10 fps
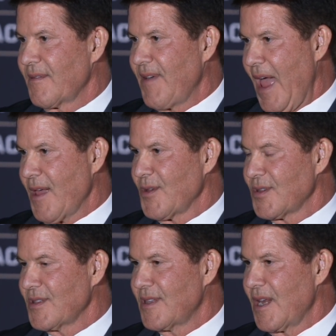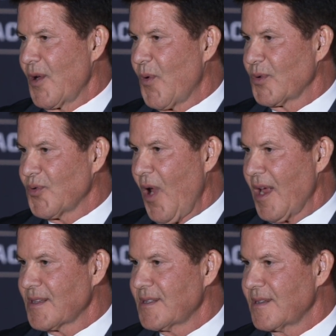values that equal
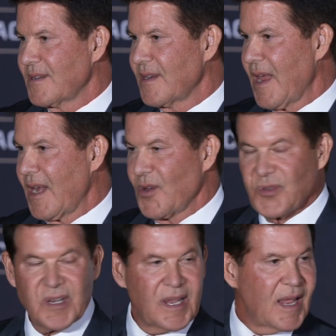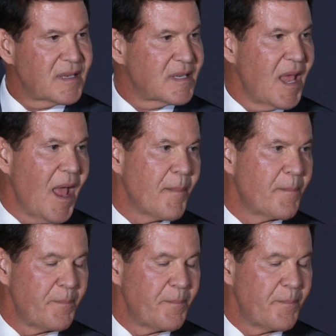trust and use it against them.